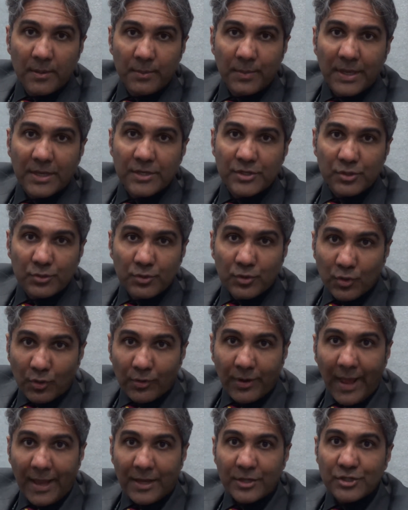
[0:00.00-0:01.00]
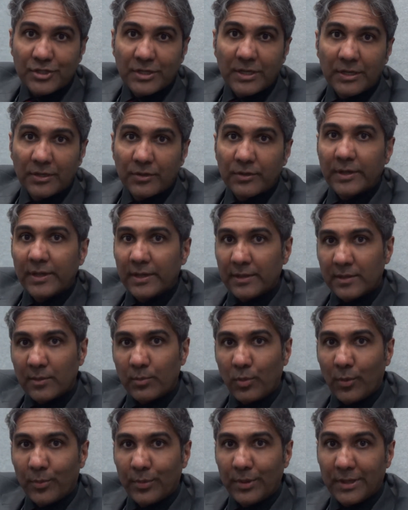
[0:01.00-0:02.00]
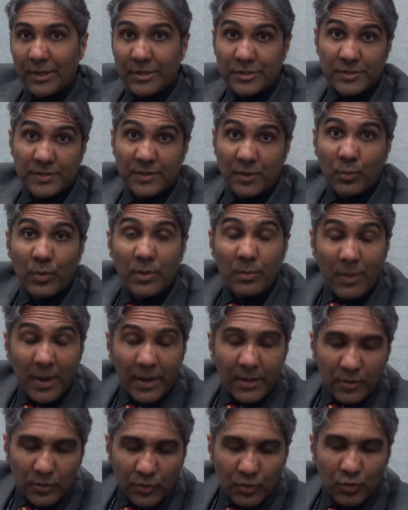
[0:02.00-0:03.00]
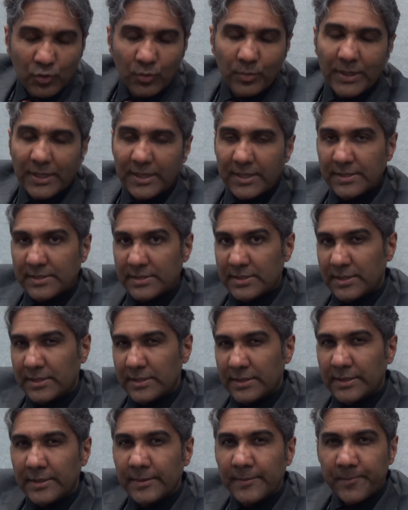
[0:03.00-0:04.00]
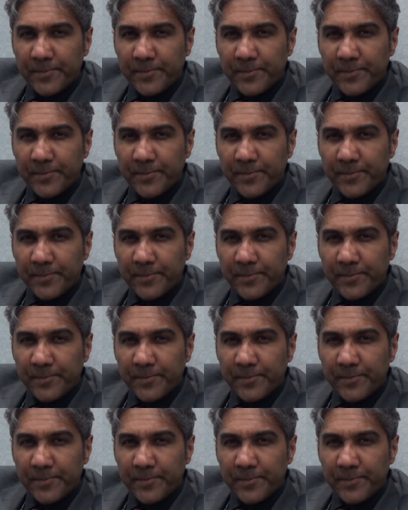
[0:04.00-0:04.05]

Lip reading: because you're not actually looking at the population that we might normally consider